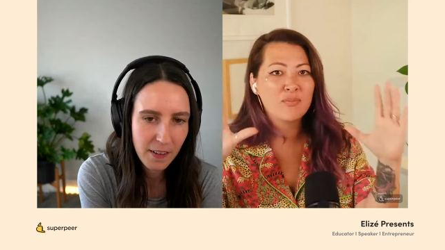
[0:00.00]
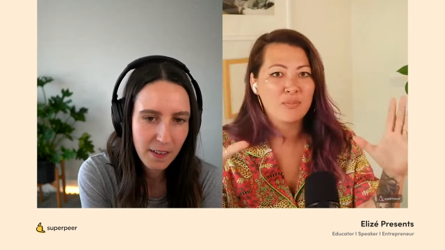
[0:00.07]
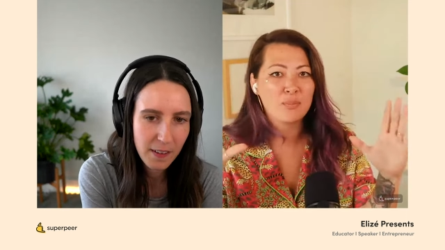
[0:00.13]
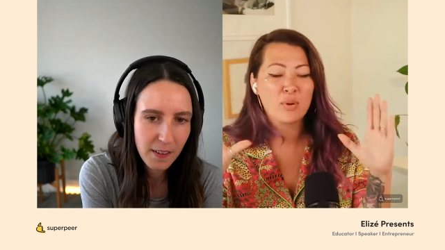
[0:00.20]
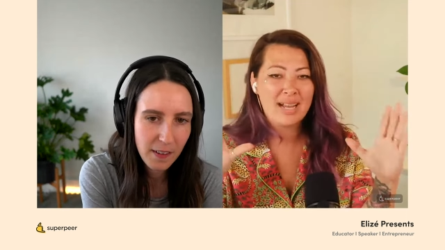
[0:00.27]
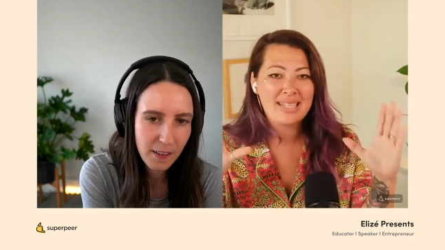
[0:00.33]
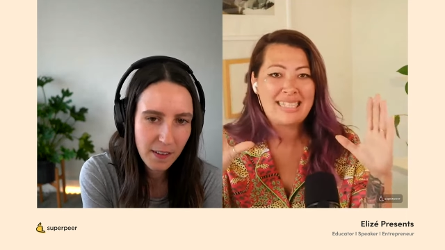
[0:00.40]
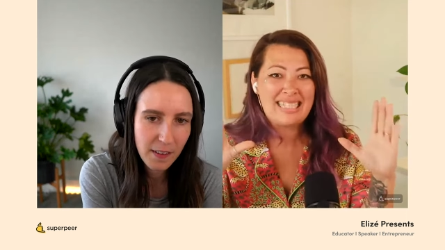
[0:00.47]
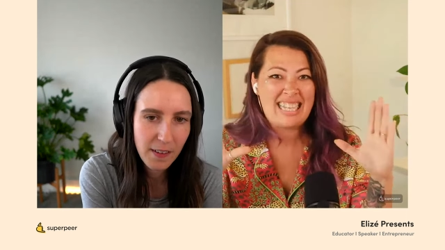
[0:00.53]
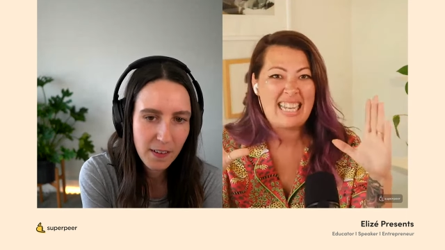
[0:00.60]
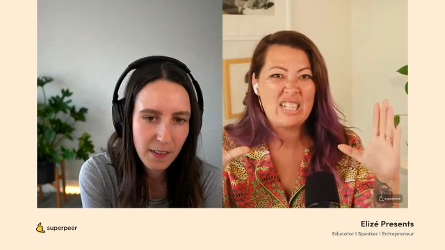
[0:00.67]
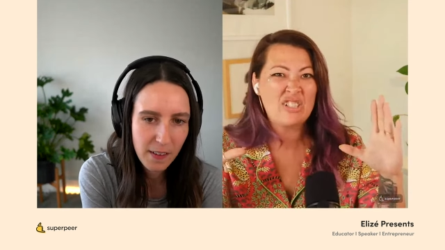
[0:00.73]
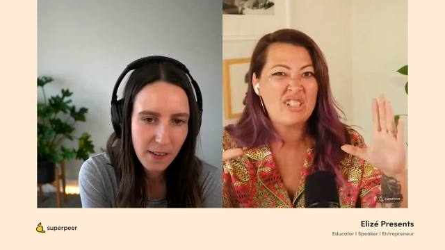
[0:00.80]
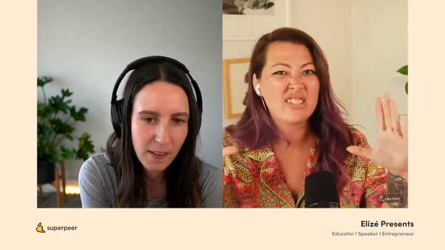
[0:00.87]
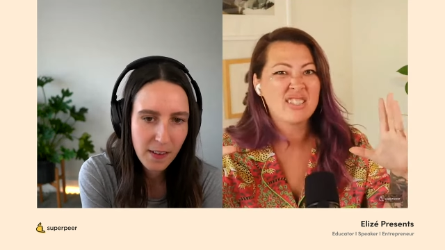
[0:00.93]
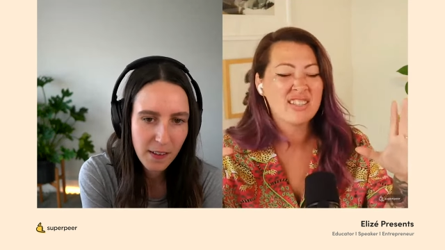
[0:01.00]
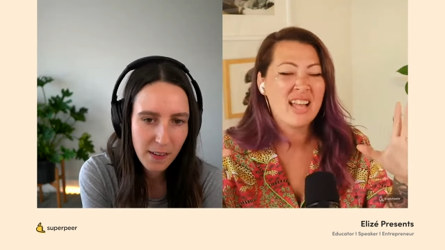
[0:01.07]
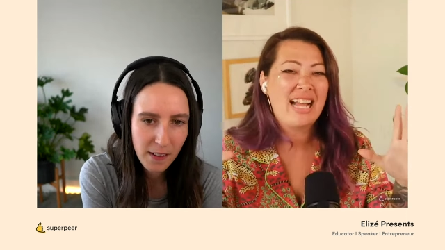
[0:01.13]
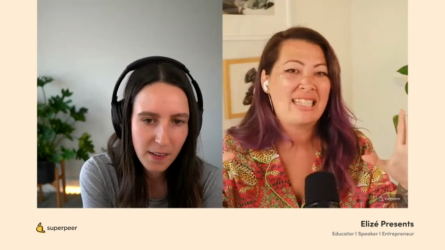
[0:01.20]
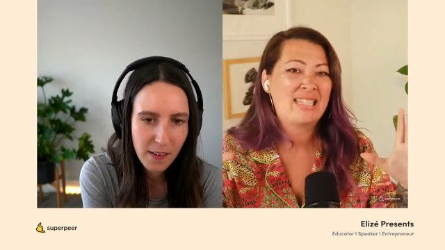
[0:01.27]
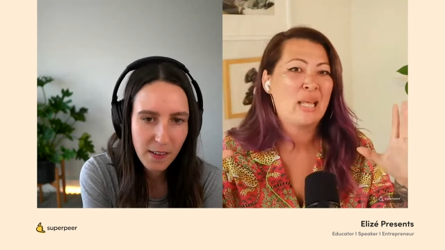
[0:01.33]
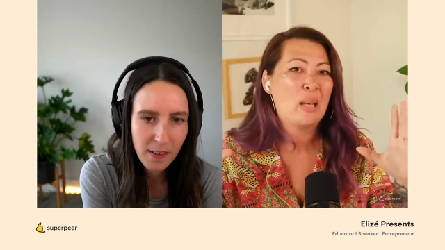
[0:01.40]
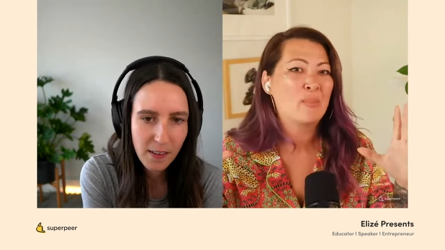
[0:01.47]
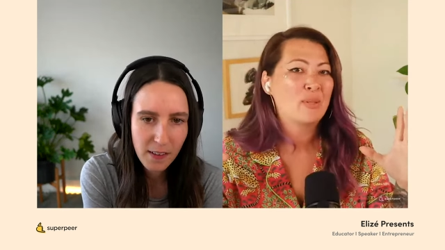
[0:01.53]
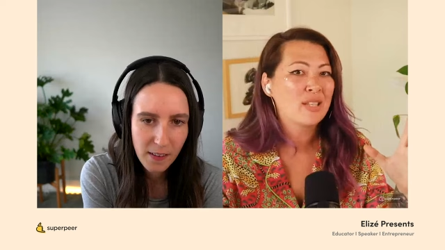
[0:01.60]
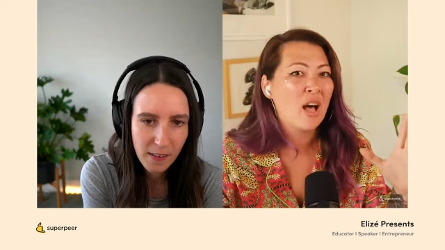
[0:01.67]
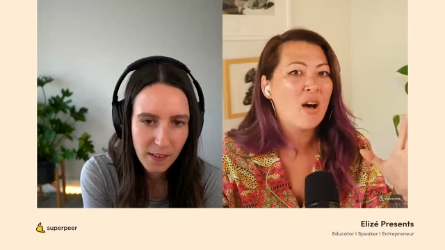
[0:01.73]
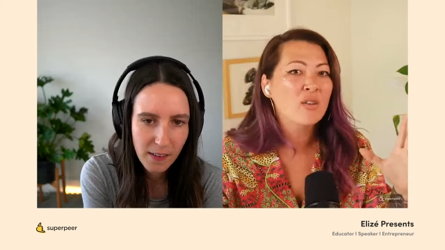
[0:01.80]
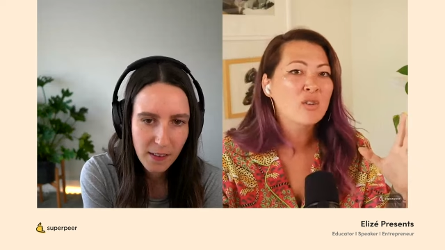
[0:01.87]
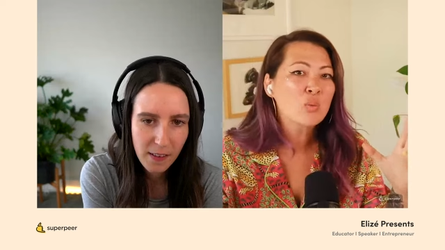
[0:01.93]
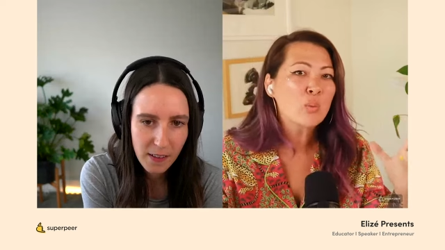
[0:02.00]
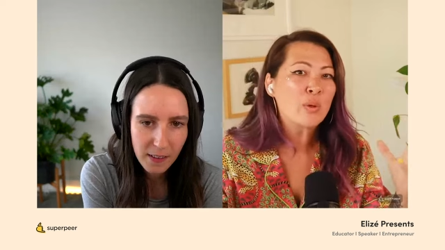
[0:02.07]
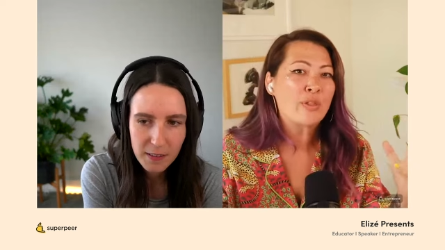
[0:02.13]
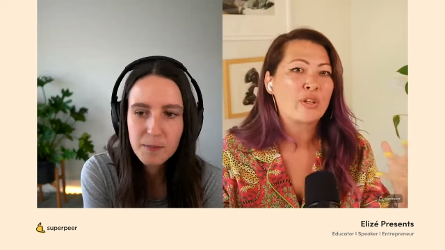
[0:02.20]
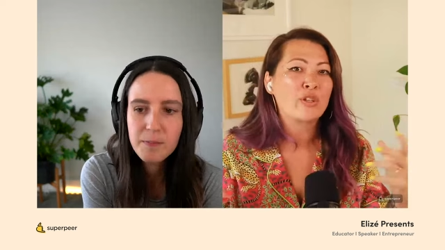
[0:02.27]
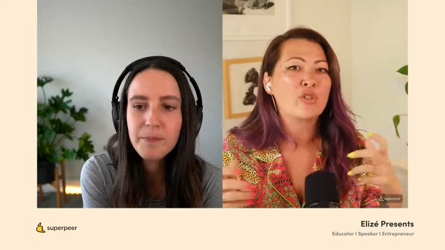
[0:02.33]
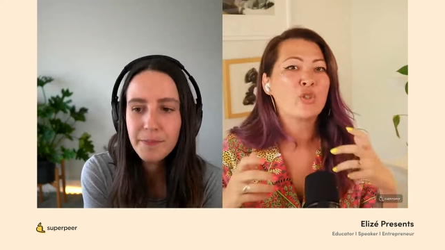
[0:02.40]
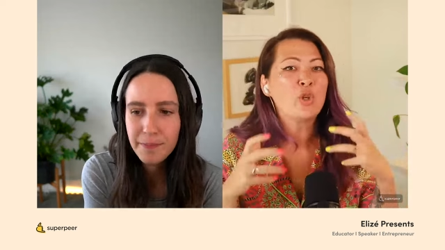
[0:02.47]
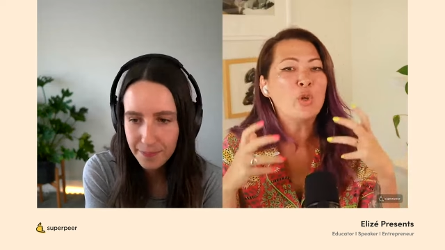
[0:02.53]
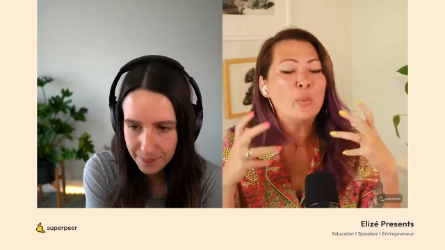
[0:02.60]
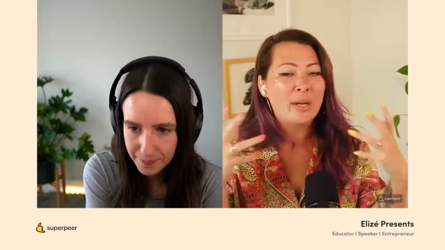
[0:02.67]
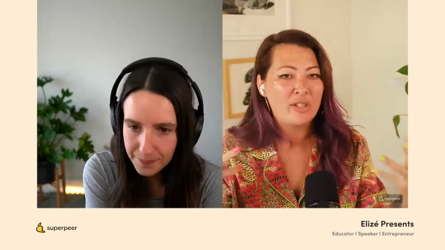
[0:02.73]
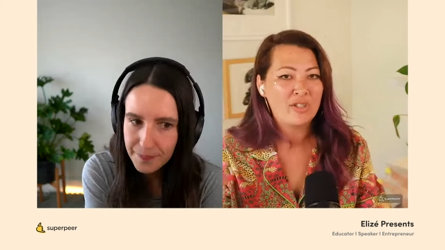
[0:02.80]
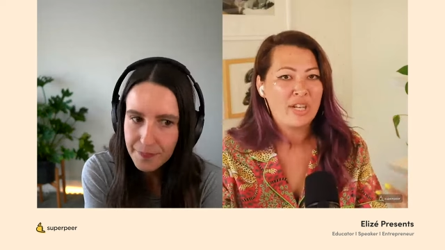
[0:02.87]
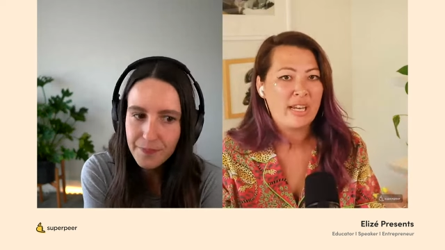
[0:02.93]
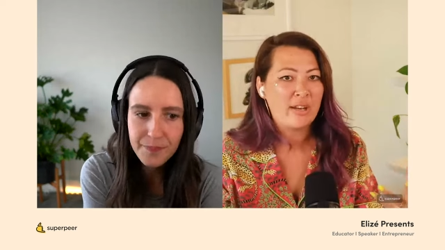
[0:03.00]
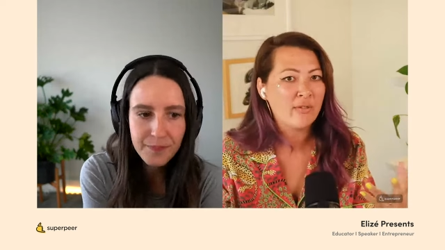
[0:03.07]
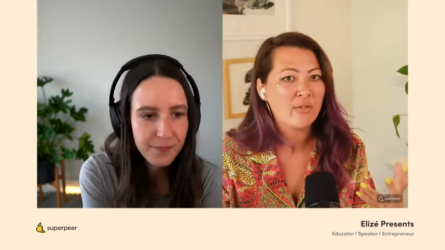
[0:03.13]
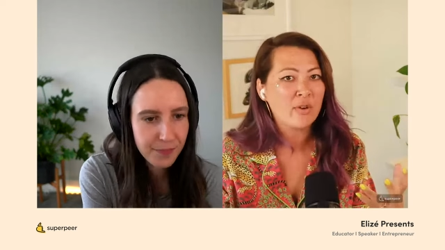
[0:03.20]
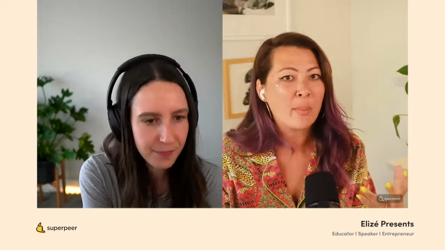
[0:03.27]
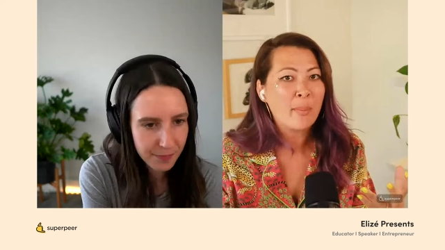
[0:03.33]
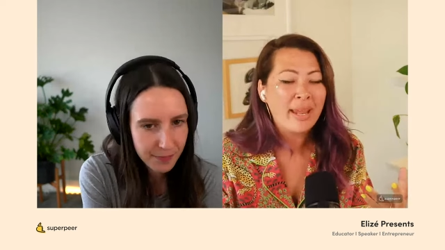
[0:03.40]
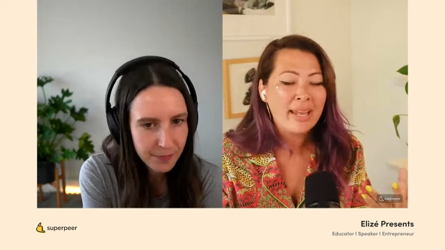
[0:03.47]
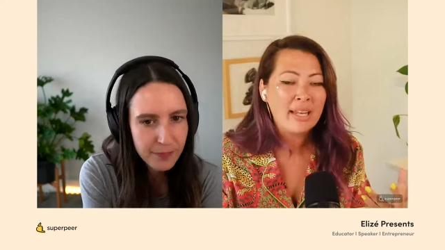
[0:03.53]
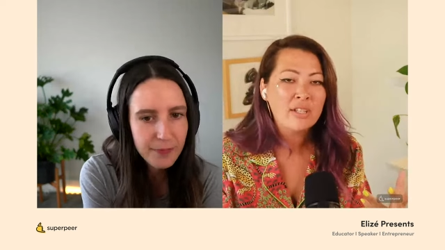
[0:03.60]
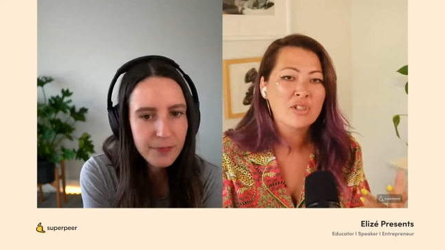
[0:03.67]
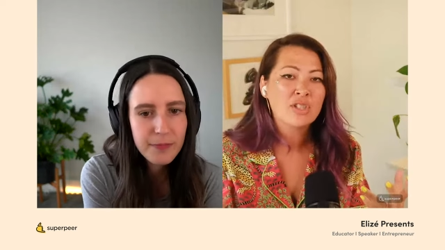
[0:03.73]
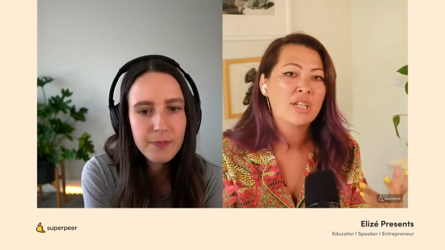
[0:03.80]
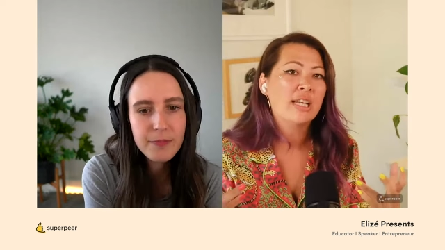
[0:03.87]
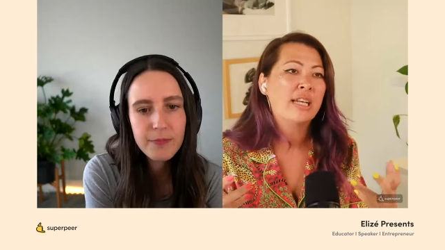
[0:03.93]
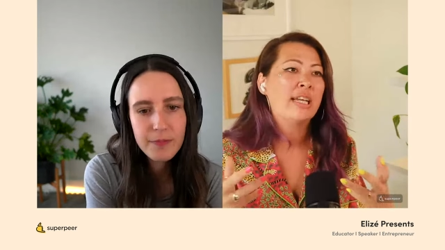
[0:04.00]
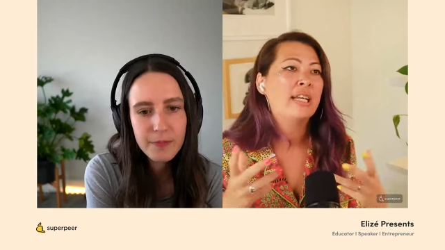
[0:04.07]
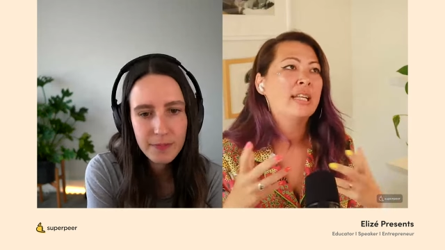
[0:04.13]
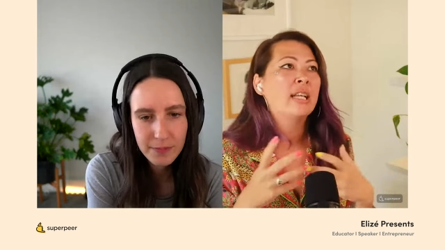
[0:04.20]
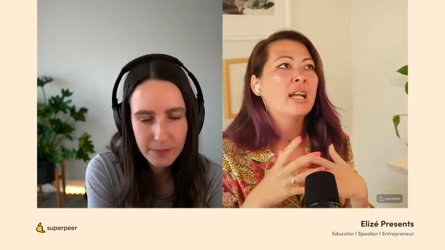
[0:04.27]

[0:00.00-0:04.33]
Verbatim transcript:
Speaker 1: presentation slides themselves when there's too much information,